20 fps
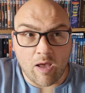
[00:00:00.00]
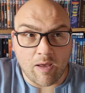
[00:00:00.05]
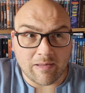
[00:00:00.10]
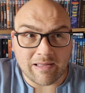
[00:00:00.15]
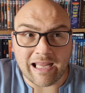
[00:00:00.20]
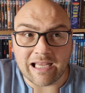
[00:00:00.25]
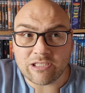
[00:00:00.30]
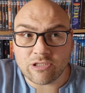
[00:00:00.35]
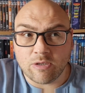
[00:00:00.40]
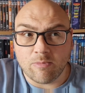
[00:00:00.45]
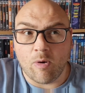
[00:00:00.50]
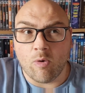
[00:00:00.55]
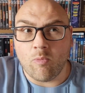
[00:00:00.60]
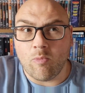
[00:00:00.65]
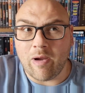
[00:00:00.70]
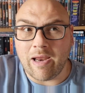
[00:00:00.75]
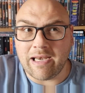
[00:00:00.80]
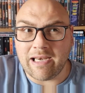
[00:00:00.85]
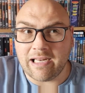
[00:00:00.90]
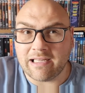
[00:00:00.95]
Uh, last time I
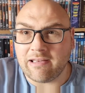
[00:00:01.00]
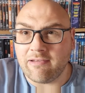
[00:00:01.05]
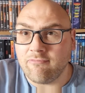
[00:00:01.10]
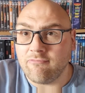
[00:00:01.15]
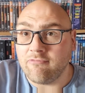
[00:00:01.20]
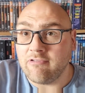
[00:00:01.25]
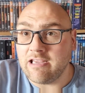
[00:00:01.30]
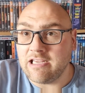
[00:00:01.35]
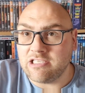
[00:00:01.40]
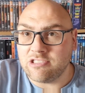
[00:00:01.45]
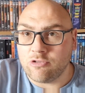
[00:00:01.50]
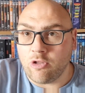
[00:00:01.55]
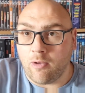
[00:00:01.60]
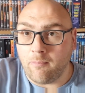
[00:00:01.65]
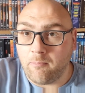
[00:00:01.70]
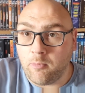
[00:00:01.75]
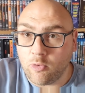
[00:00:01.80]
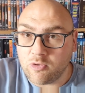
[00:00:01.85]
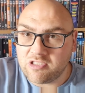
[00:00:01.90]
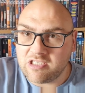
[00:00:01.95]
went, I didn't really
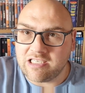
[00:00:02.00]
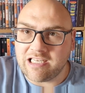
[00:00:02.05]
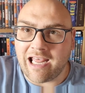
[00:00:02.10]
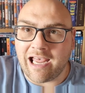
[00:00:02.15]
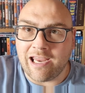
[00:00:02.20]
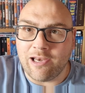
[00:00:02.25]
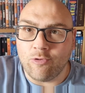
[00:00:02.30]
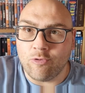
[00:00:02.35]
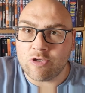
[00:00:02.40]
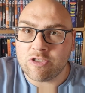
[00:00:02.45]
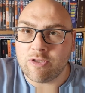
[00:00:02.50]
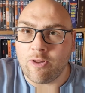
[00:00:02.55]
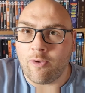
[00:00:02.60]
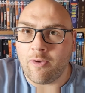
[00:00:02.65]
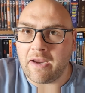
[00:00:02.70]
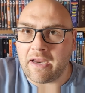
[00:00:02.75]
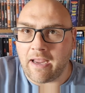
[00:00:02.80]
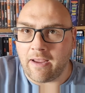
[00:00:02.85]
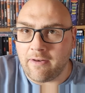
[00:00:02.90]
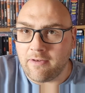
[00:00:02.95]
stop, but today it looks
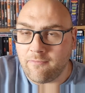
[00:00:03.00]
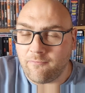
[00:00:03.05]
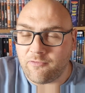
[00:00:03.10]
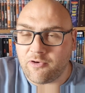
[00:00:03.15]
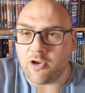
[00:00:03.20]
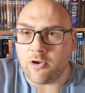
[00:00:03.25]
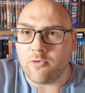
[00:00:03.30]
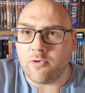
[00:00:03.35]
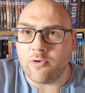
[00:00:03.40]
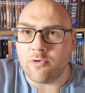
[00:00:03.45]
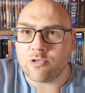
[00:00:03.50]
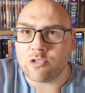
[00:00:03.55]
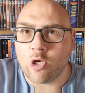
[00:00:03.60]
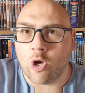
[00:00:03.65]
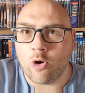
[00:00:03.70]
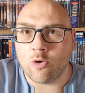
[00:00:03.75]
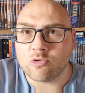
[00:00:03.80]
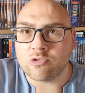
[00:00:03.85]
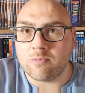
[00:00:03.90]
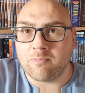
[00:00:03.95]
like a few new
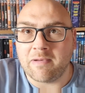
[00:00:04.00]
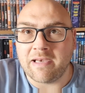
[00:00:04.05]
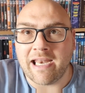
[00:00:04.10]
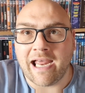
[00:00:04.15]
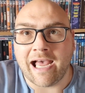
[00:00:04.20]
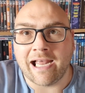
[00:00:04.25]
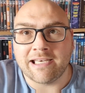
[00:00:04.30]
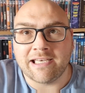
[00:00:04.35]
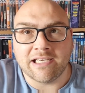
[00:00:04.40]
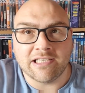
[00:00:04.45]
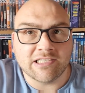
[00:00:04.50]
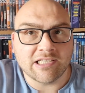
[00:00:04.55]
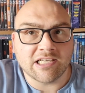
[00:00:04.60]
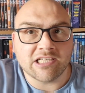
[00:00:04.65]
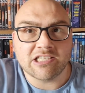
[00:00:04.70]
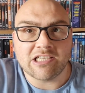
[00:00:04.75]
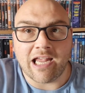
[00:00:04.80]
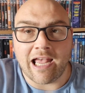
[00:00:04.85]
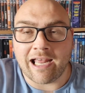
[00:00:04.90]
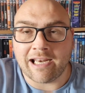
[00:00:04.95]
titles have been added
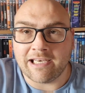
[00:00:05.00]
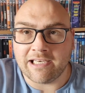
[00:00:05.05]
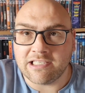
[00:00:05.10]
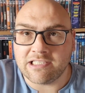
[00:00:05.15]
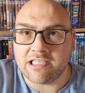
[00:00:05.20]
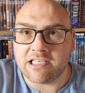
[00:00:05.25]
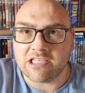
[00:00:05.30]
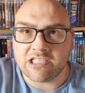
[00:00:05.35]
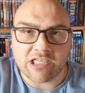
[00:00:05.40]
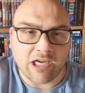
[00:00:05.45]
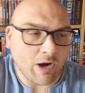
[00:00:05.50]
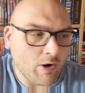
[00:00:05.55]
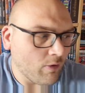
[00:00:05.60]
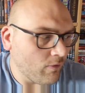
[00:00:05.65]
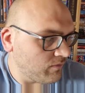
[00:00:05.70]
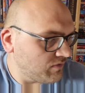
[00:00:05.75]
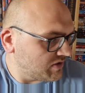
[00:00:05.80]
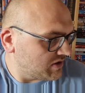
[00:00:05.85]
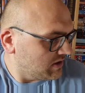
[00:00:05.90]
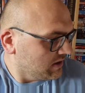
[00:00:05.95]
to the added to the
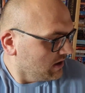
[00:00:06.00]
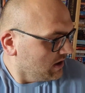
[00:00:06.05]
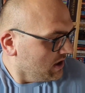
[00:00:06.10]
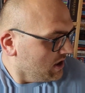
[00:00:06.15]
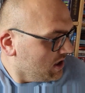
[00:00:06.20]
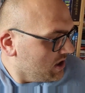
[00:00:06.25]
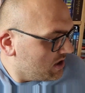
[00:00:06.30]
shelves.